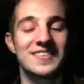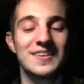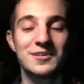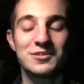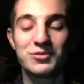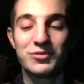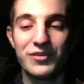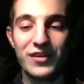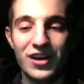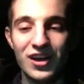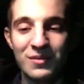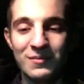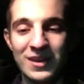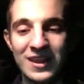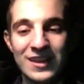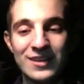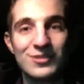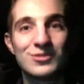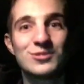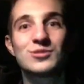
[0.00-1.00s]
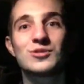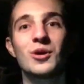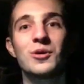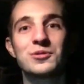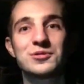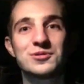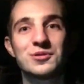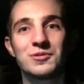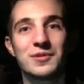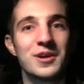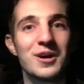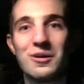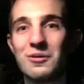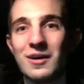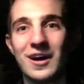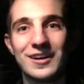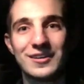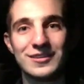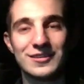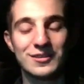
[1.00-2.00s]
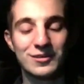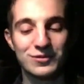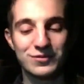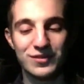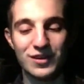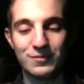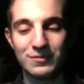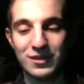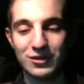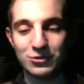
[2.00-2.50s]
This film, it is so surreal watching this film.